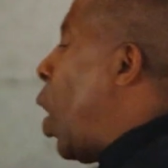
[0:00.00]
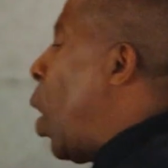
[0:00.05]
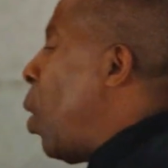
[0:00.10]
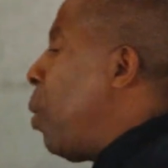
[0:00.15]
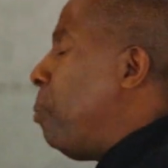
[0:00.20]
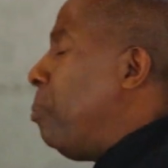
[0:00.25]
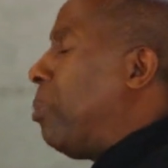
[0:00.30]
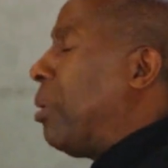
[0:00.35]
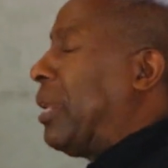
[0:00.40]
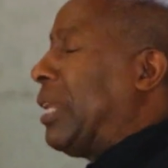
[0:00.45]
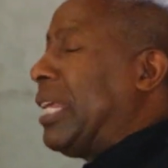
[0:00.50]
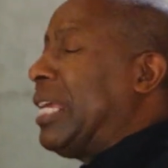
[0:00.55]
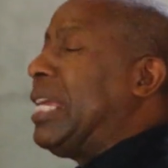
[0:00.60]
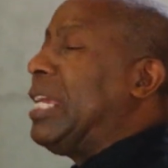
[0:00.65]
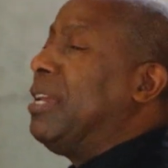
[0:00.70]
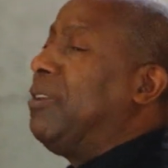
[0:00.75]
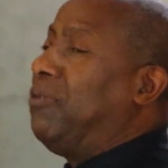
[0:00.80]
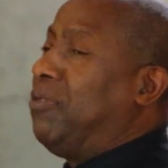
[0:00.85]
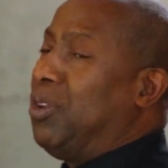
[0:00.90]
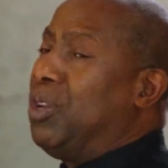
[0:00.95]
don't
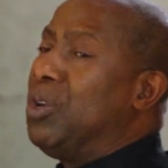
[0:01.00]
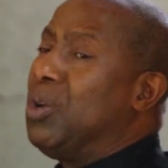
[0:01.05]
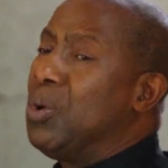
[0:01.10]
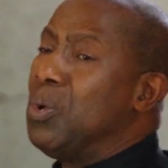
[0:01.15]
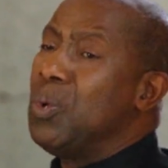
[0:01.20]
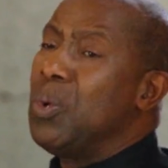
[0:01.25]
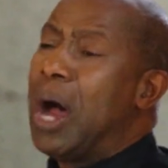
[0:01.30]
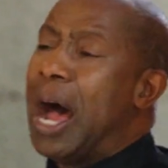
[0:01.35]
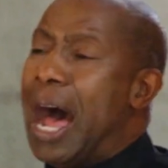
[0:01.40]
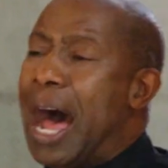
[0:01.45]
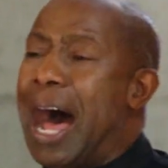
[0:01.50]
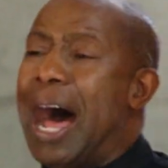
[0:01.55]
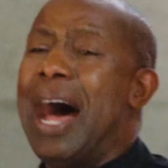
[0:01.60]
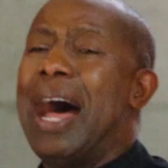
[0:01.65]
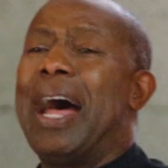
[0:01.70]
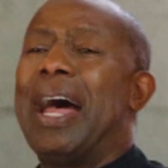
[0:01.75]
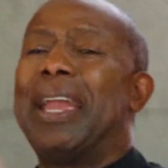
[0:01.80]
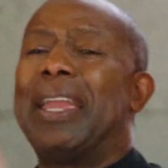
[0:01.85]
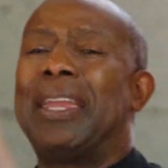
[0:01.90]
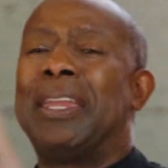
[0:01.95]
believe you,
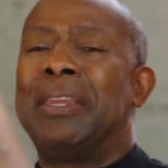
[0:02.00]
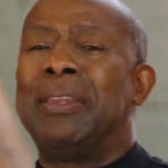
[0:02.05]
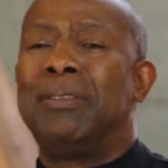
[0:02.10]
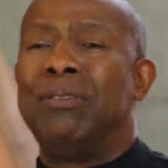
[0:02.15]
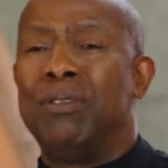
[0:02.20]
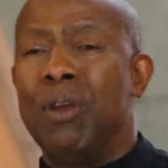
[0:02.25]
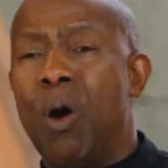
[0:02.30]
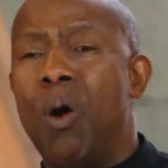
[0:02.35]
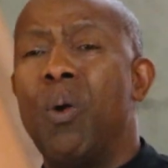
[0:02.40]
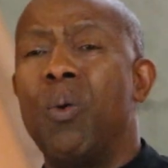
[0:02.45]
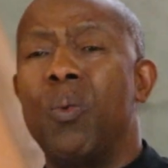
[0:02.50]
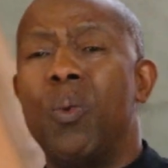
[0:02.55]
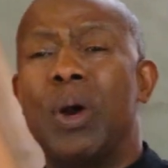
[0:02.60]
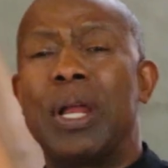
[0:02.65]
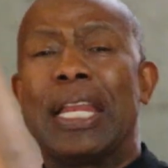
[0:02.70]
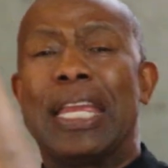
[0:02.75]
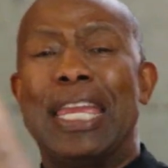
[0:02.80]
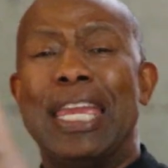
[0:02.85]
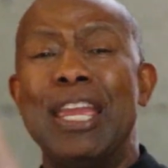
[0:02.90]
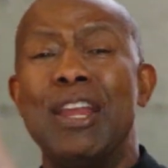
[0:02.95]
I don't
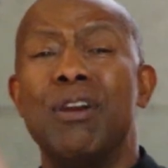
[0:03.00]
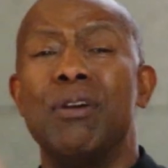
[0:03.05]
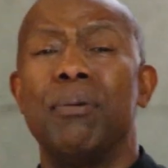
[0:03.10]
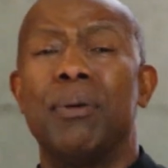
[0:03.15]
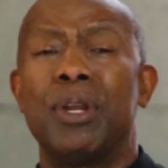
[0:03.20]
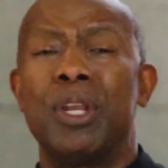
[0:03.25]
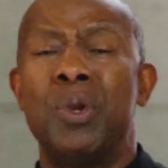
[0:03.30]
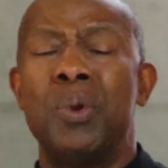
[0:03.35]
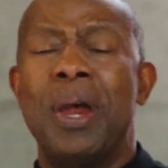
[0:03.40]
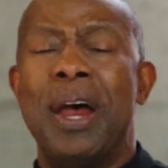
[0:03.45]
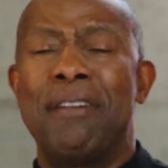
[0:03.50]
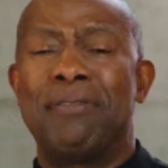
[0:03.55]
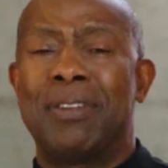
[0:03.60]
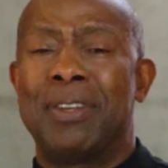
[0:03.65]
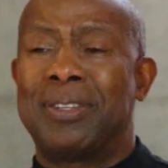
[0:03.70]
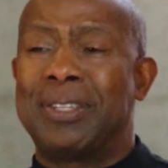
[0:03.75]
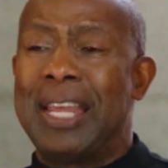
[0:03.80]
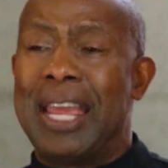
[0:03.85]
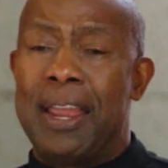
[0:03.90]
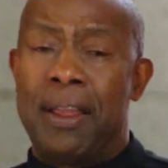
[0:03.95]
want to hear what you have
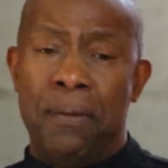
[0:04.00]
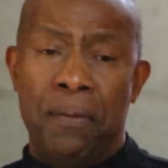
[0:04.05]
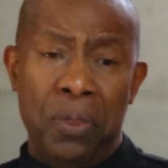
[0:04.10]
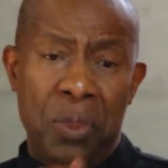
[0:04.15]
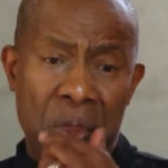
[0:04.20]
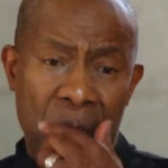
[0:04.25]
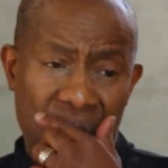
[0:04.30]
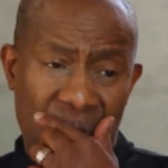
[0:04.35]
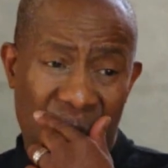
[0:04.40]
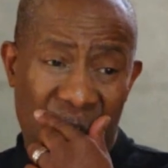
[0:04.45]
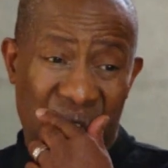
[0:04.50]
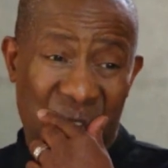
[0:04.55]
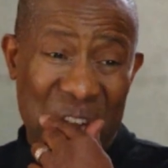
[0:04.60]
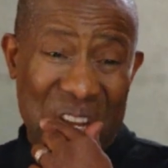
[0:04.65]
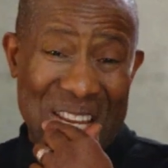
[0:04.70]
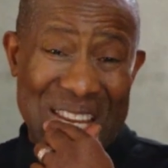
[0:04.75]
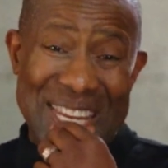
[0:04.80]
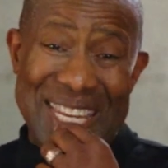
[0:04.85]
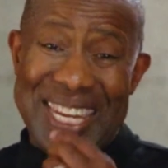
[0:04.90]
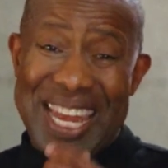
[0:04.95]
to say, you're
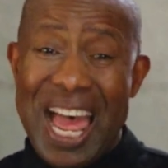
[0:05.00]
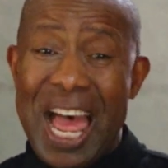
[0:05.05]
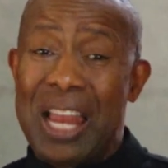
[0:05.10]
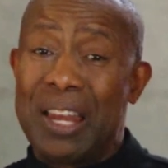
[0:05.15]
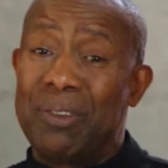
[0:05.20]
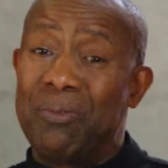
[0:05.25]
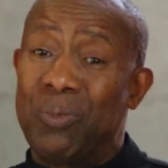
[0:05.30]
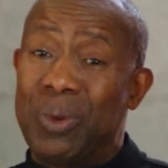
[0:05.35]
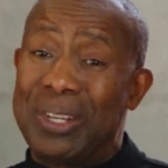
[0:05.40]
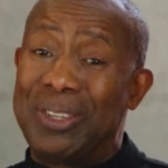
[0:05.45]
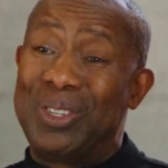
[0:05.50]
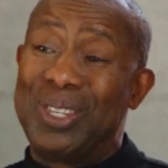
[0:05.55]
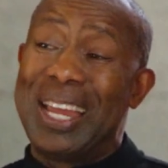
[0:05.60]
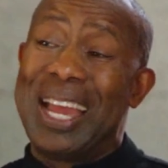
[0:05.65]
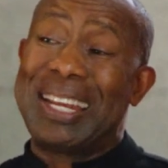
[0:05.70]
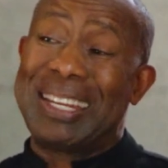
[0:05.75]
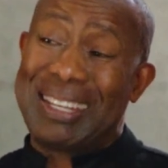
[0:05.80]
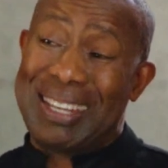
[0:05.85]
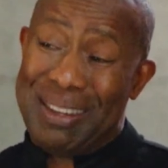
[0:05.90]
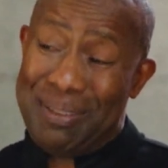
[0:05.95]
really not
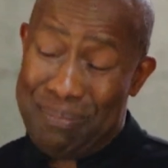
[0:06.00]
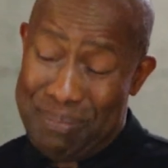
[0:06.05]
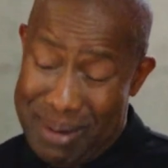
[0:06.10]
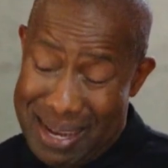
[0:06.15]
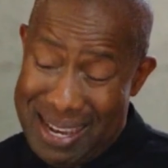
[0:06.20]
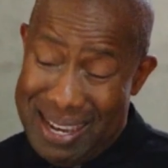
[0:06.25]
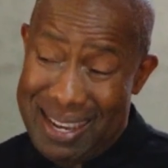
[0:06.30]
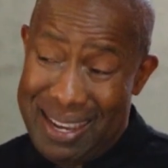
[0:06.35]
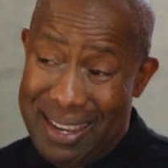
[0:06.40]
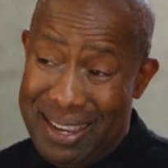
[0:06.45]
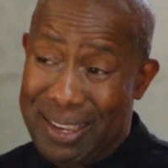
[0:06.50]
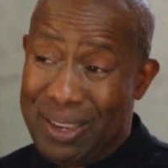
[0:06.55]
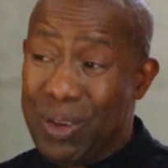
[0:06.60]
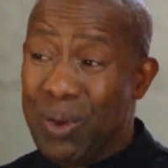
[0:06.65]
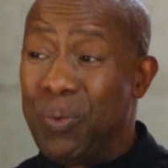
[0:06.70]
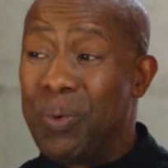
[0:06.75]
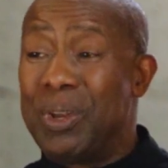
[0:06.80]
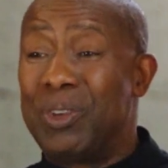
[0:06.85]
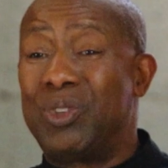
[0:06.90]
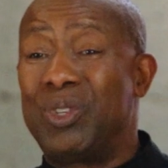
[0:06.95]
rejecting me,
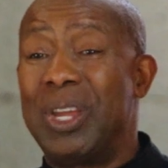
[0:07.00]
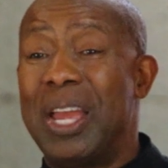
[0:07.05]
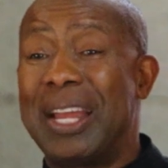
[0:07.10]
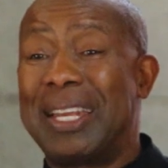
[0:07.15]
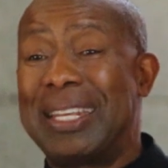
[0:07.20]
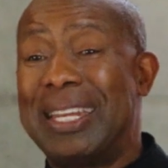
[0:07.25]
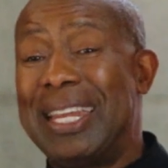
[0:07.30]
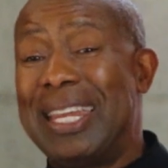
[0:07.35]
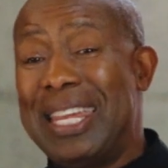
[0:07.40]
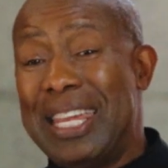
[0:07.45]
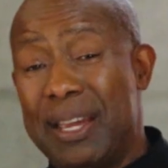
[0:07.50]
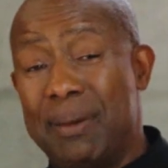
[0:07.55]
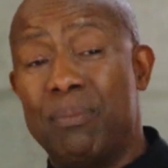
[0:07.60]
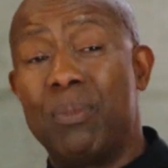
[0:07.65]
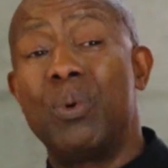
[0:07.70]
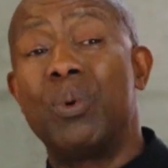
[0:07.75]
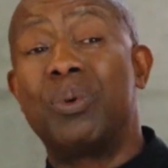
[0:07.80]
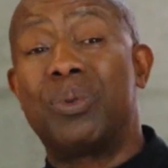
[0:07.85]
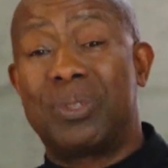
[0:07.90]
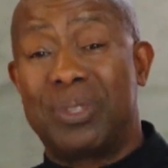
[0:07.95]
you're rejecting him
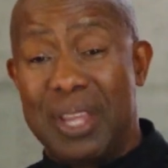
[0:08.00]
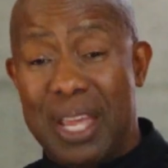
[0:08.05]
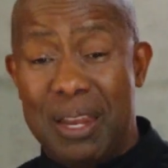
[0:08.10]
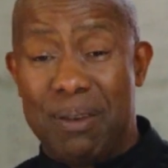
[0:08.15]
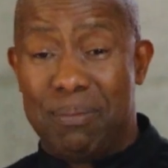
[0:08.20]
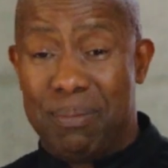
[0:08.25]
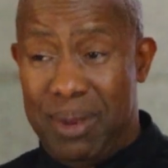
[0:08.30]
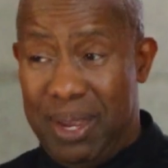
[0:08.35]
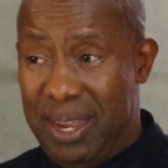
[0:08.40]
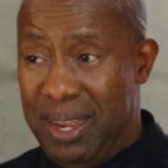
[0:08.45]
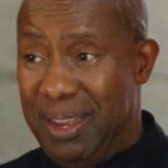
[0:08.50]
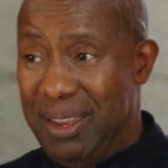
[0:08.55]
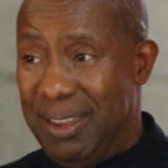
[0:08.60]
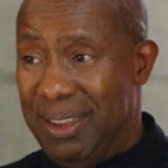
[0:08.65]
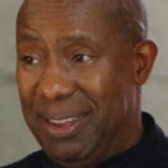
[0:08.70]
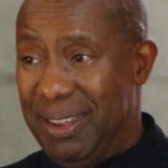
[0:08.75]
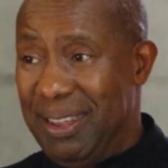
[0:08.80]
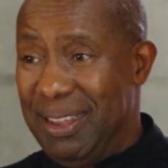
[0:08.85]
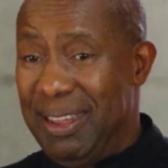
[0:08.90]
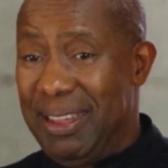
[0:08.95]
who sent me.
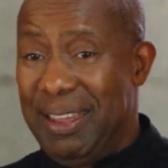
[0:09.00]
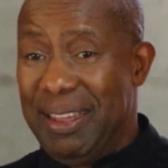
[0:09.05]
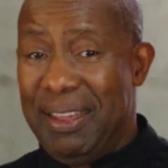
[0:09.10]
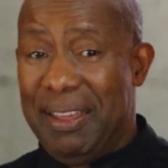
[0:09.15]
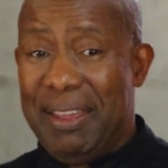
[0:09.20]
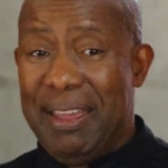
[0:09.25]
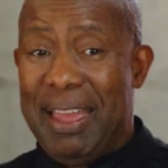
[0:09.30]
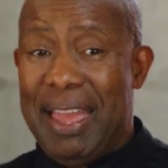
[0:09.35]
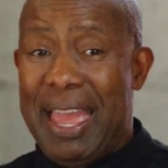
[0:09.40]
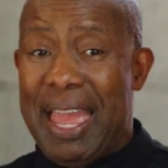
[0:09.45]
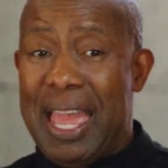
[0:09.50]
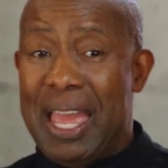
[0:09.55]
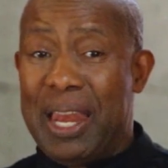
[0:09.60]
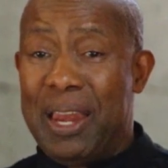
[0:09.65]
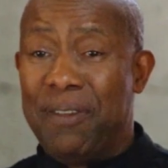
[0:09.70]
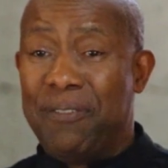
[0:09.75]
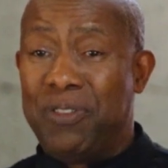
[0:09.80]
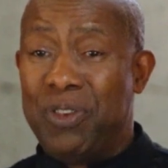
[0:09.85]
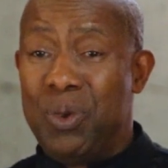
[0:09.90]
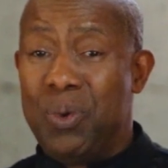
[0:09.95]

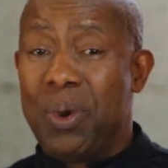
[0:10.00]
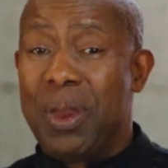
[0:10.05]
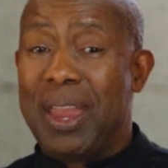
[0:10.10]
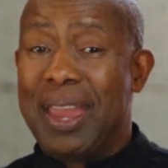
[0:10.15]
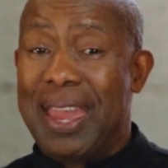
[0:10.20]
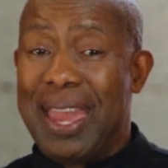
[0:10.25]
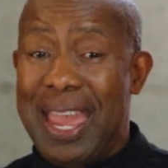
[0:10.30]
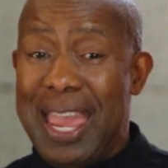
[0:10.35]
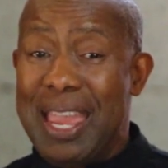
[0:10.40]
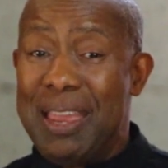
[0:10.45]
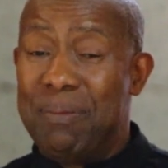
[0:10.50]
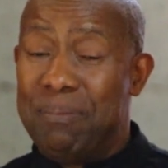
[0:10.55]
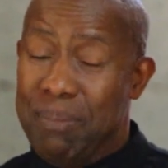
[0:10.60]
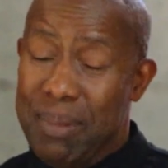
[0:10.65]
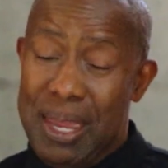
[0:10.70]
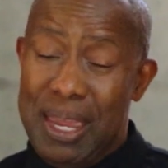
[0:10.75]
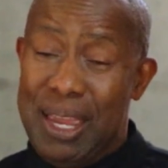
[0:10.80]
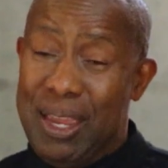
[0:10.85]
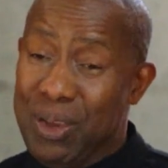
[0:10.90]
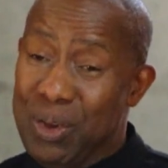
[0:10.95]
And if you hate
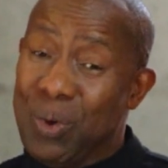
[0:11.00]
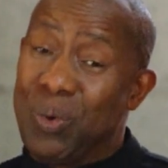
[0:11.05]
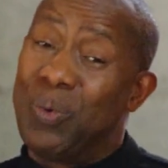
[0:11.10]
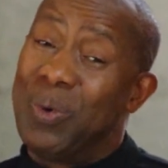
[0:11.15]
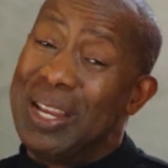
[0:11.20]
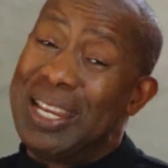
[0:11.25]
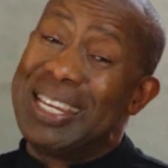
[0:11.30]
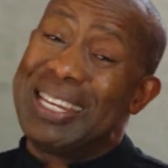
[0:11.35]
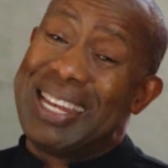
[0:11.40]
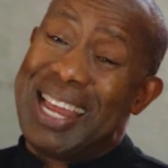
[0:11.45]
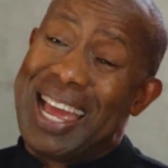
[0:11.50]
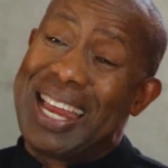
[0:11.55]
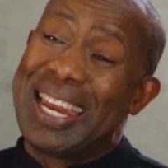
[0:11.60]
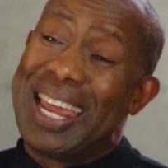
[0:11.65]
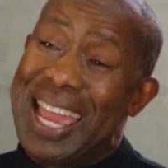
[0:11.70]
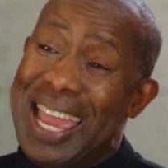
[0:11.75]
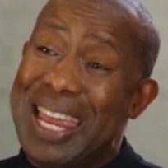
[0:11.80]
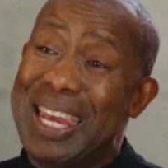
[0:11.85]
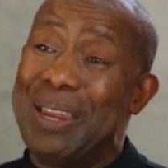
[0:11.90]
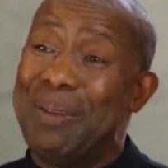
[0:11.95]
me, you're really not
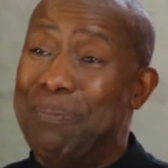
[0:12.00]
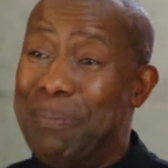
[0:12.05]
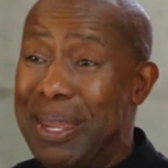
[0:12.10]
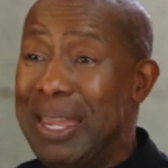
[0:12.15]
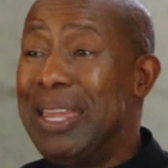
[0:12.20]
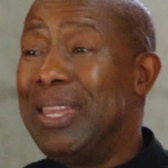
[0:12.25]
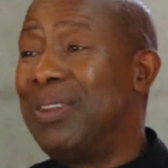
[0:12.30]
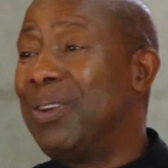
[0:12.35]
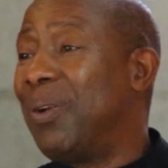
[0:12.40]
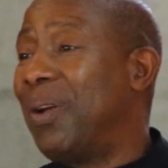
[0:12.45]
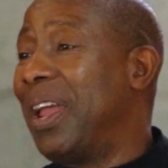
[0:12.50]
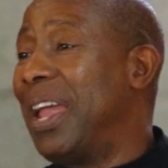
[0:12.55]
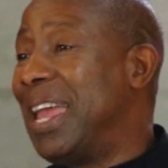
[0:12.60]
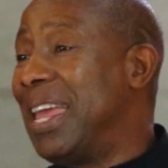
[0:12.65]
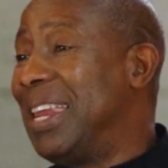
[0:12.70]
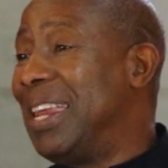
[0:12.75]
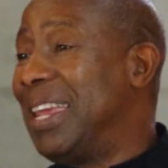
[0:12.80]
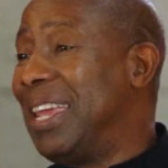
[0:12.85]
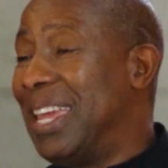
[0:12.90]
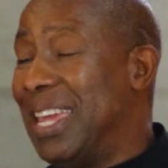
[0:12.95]
hating me, you're
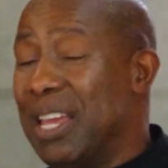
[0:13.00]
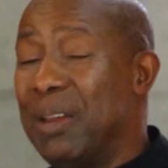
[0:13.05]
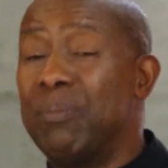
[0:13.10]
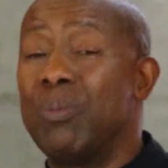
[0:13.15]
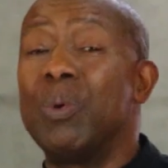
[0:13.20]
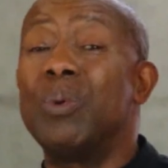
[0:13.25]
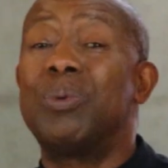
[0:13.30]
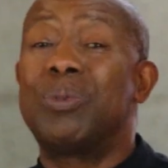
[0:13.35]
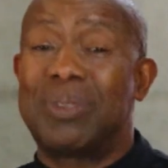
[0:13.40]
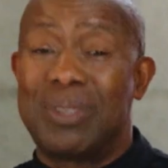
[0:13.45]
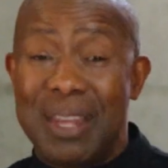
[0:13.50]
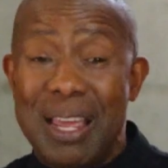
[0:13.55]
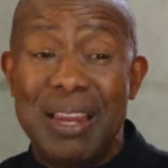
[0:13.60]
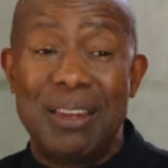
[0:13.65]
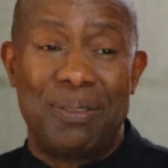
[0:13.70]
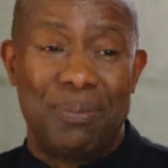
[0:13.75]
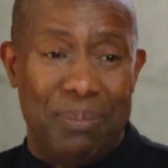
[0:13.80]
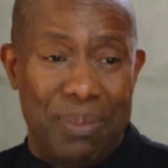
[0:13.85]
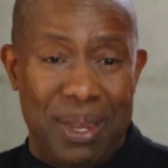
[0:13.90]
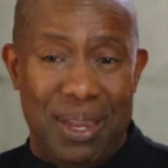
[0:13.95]
hating him who
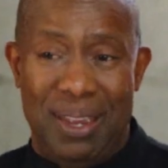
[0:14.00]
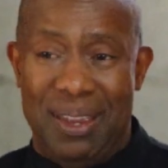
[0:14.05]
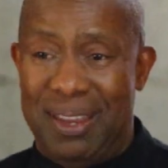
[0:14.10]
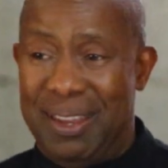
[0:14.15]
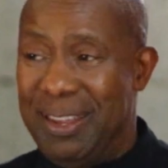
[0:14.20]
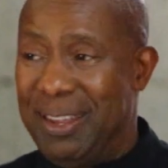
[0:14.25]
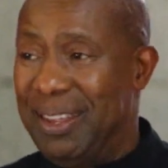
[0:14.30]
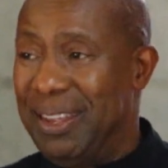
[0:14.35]
sent me.